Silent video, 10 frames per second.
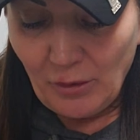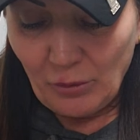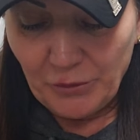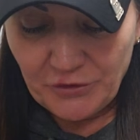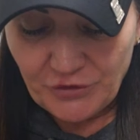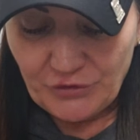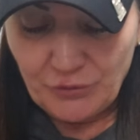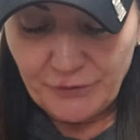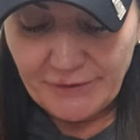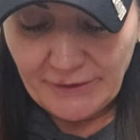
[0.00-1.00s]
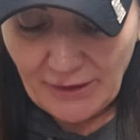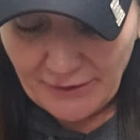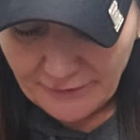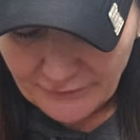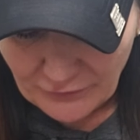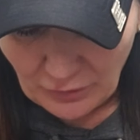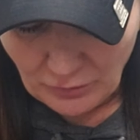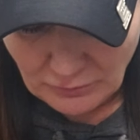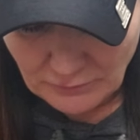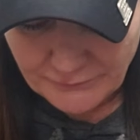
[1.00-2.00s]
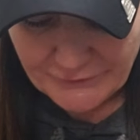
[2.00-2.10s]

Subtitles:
when choosing an ISO